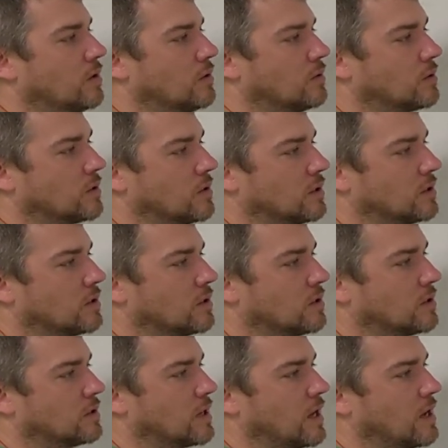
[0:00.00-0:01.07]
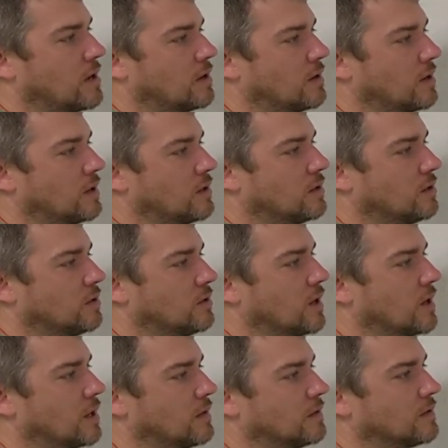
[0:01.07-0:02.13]
which is going to turn us down into
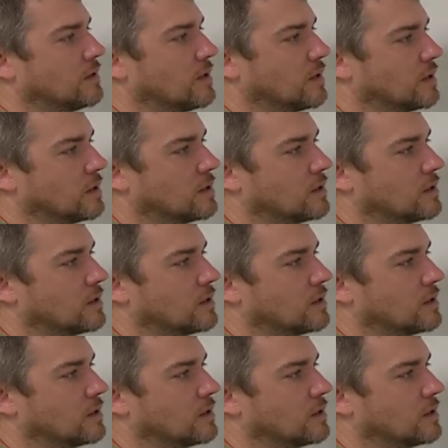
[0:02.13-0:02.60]
negative 6.